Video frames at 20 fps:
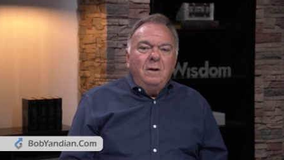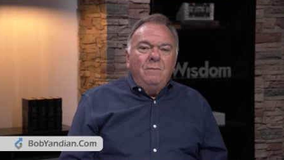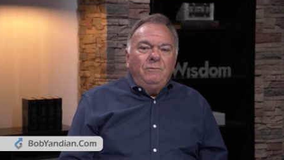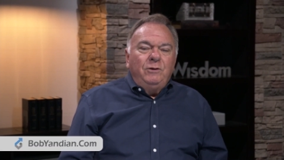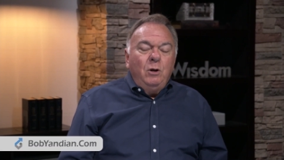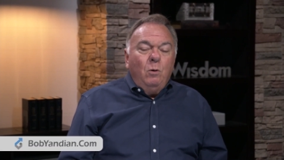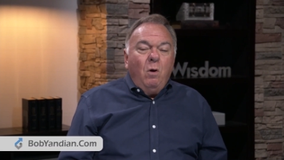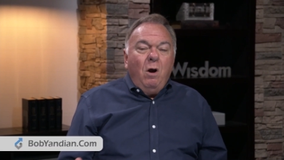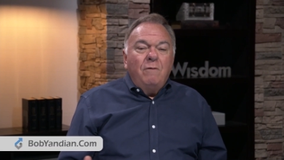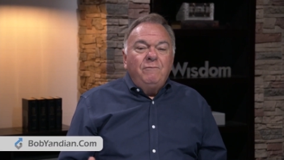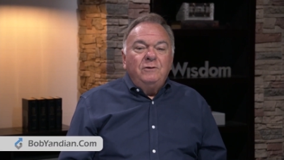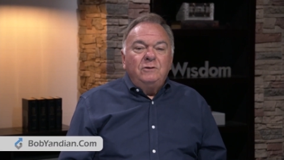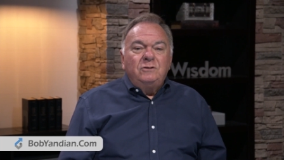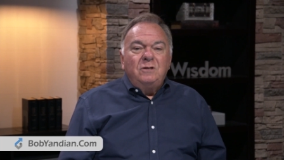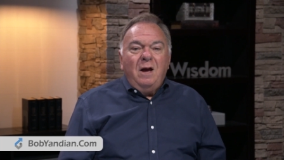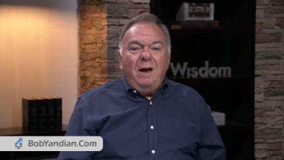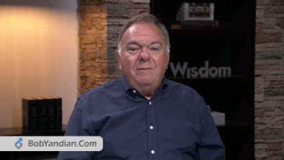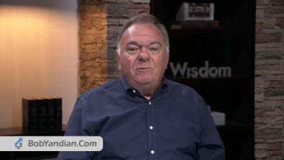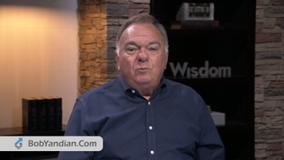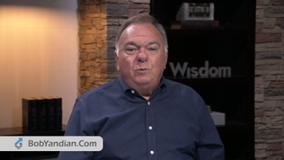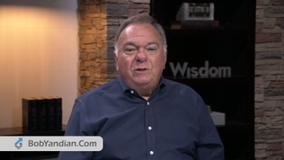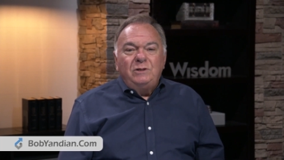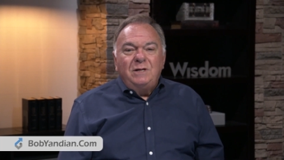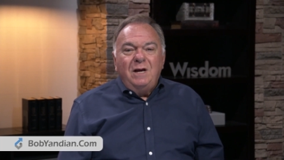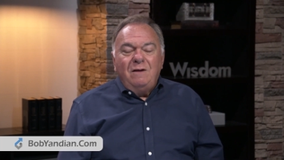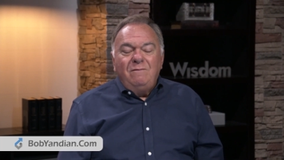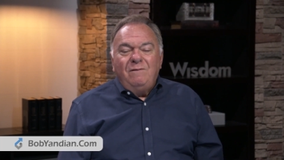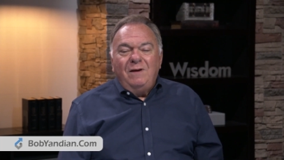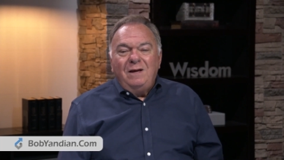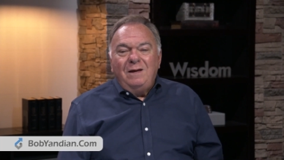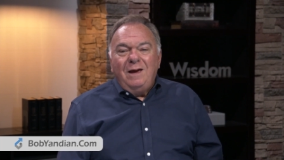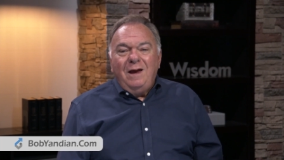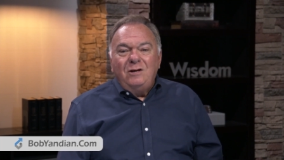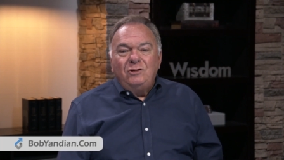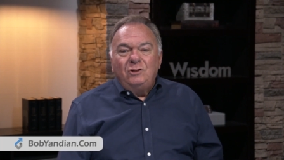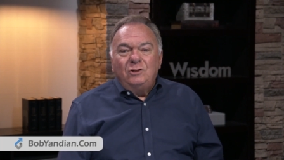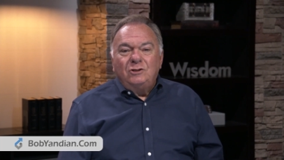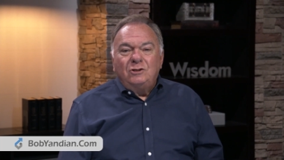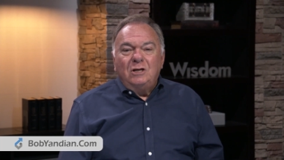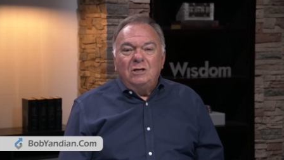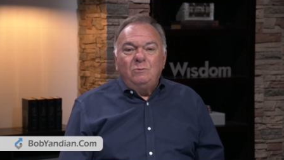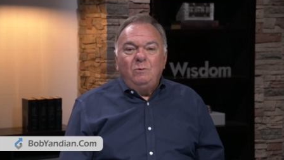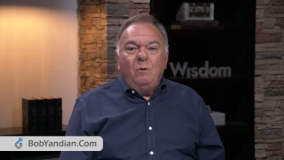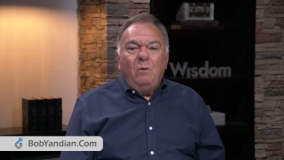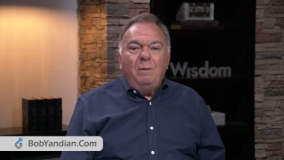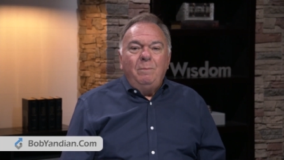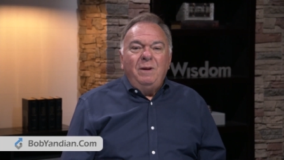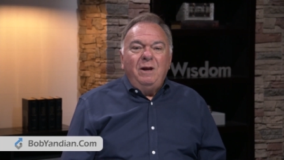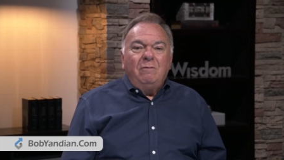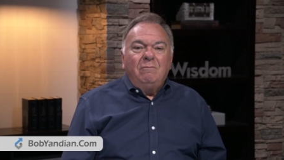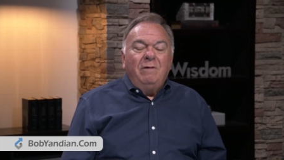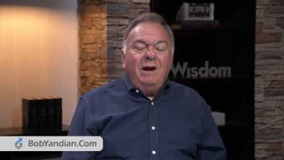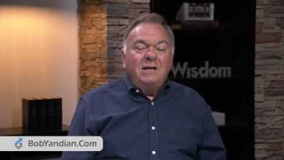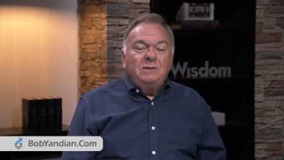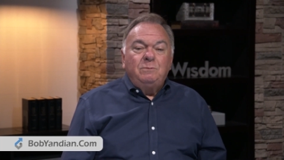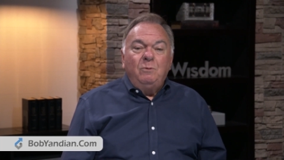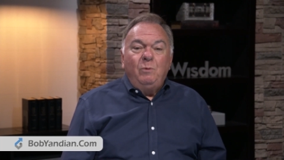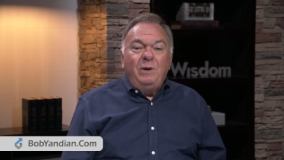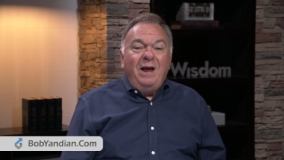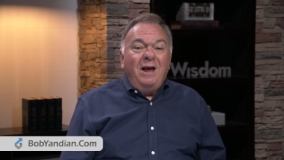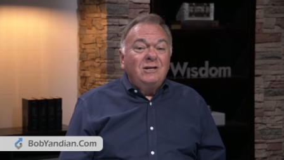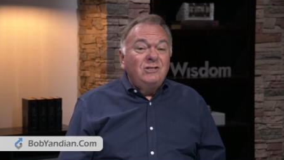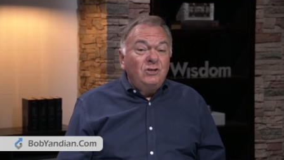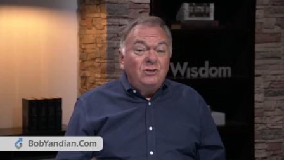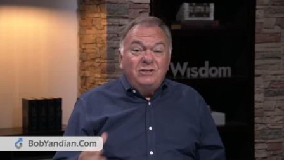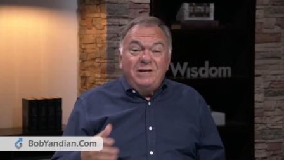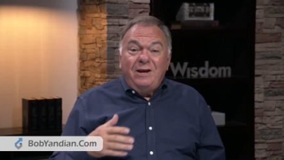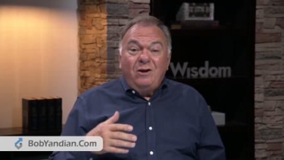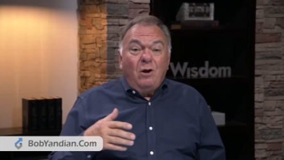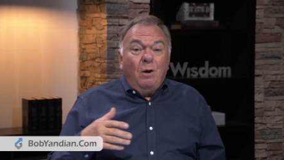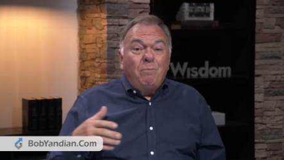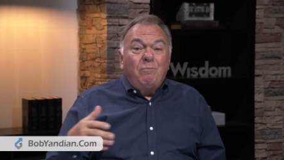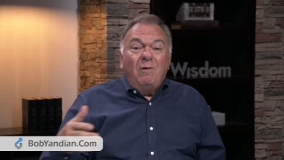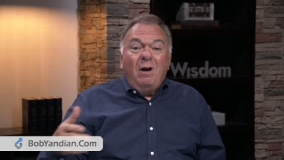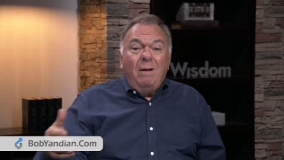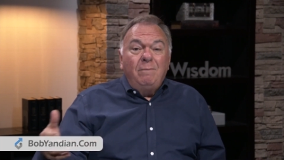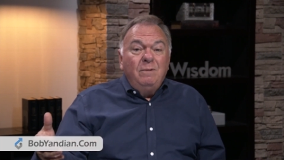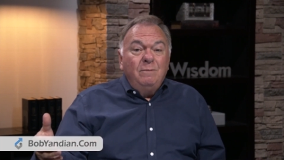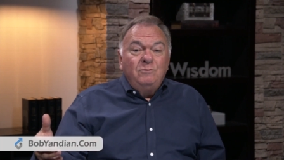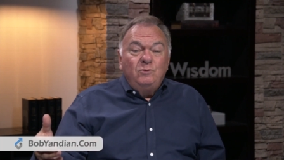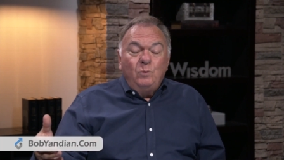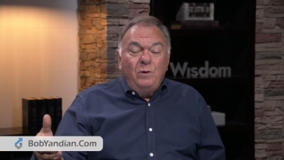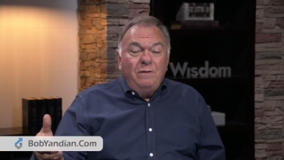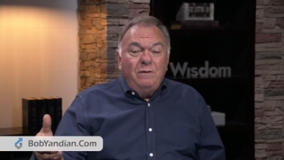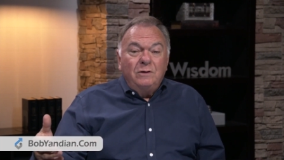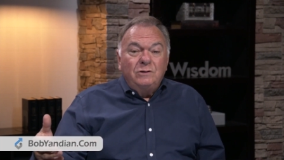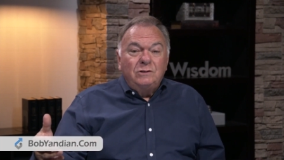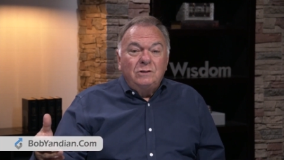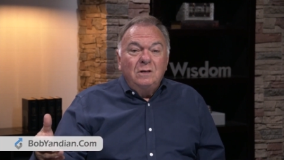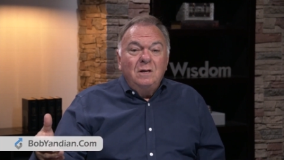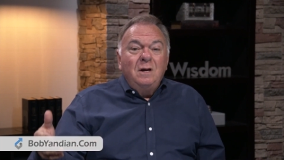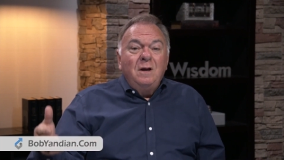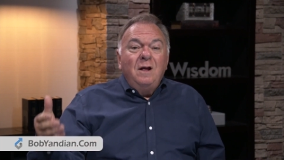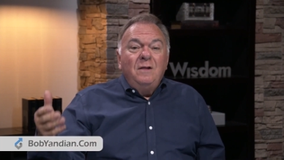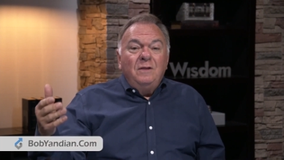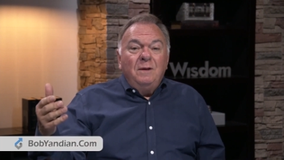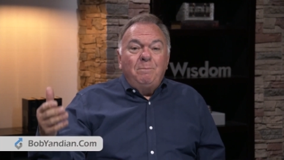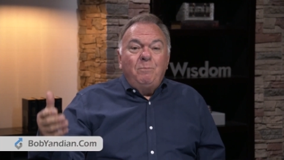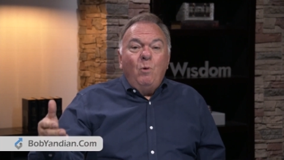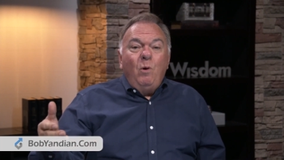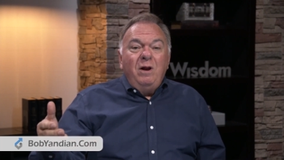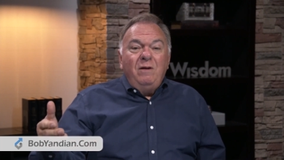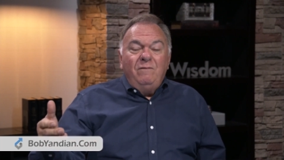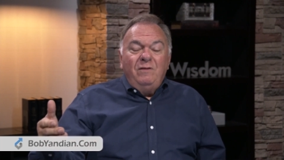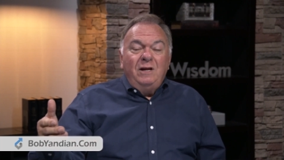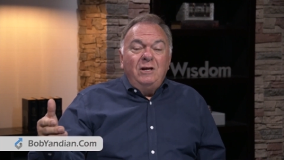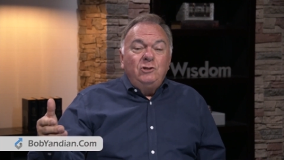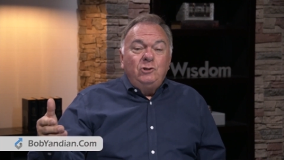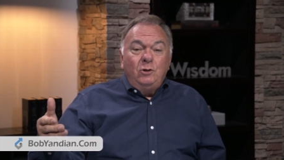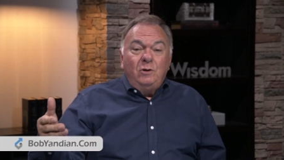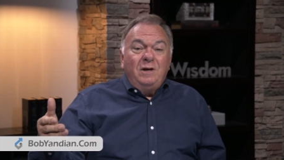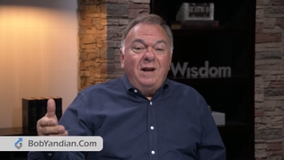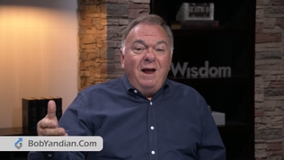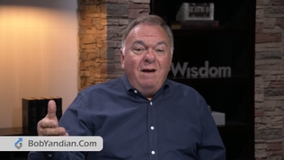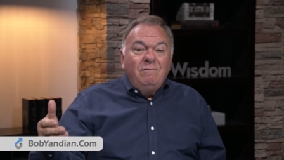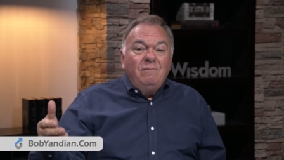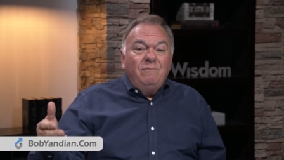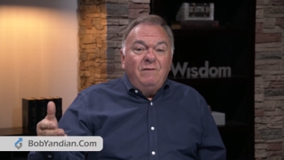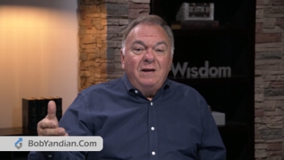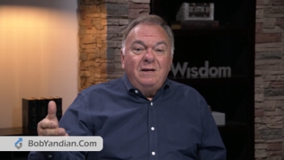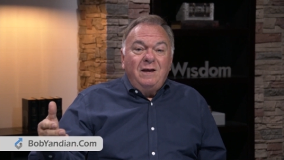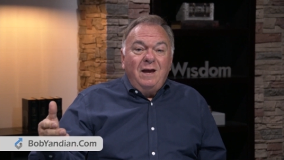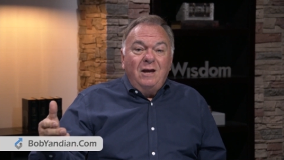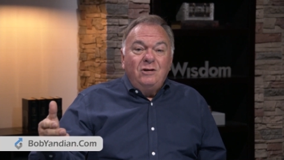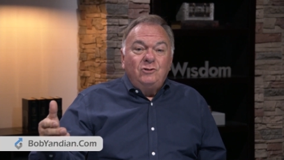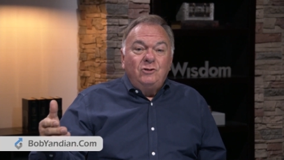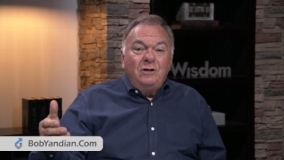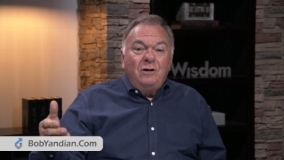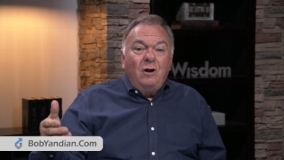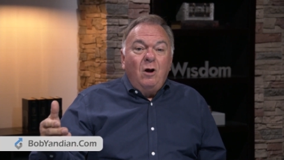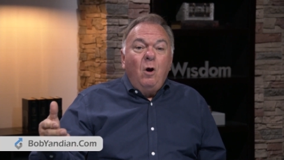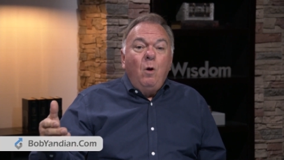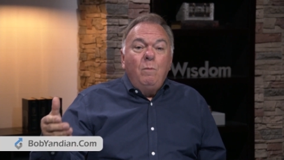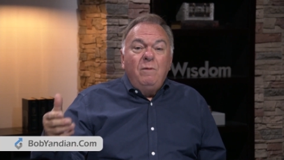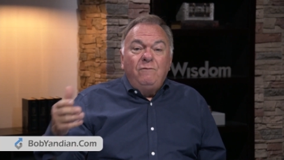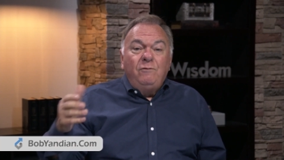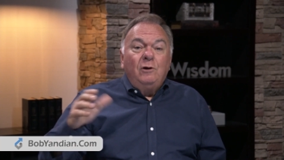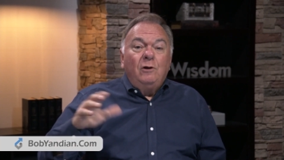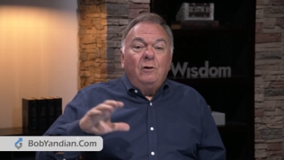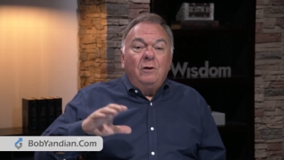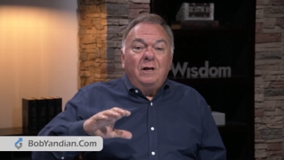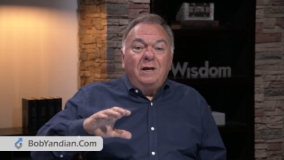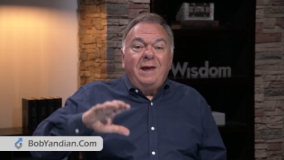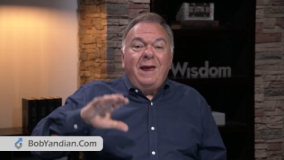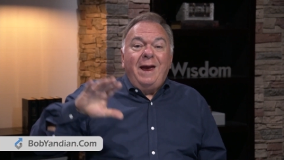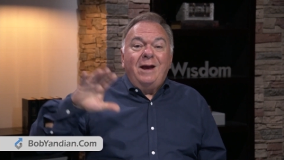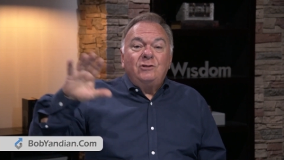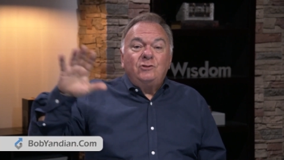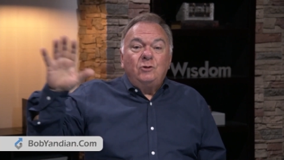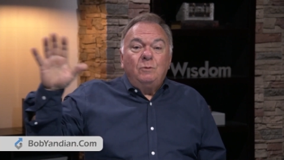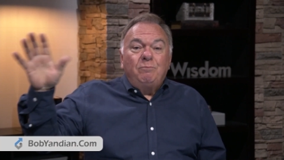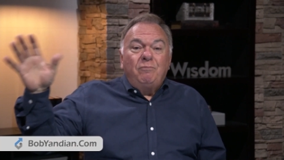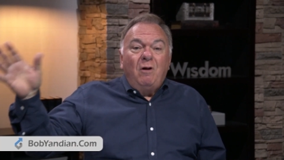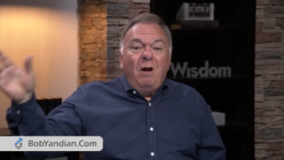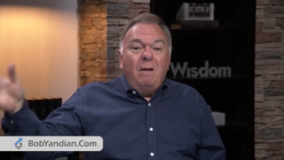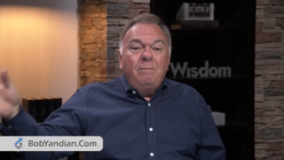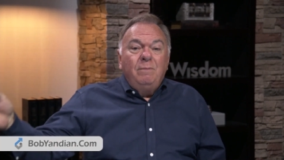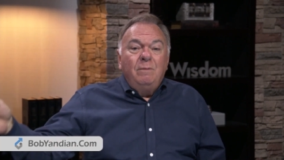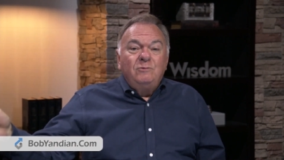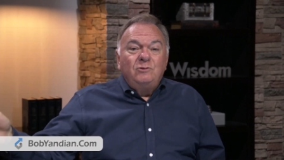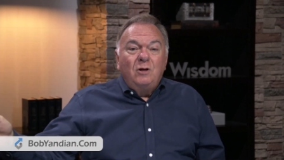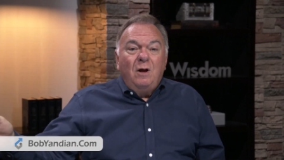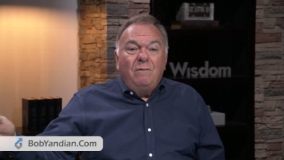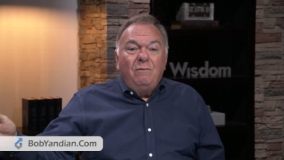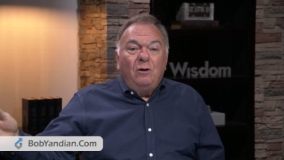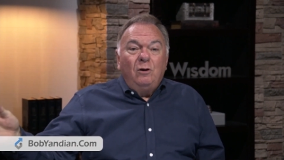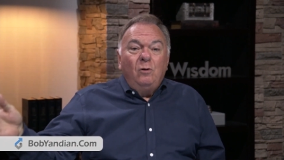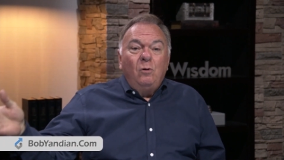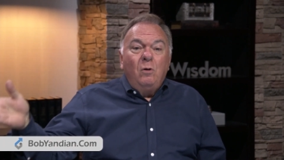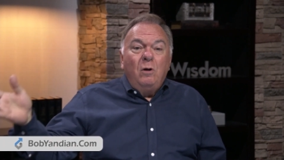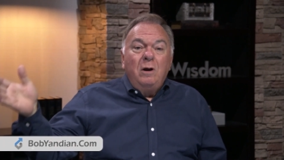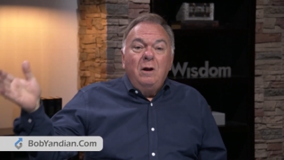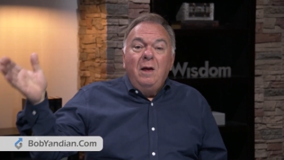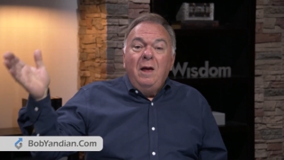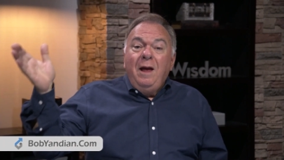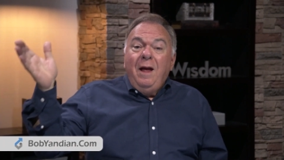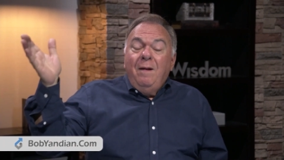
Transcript: You know, oftentimes we take vacations because we want to be at rest, but we actually take our problems with us. The point of it is you can have a vacation at home if you learn to cast your problems on the Lord.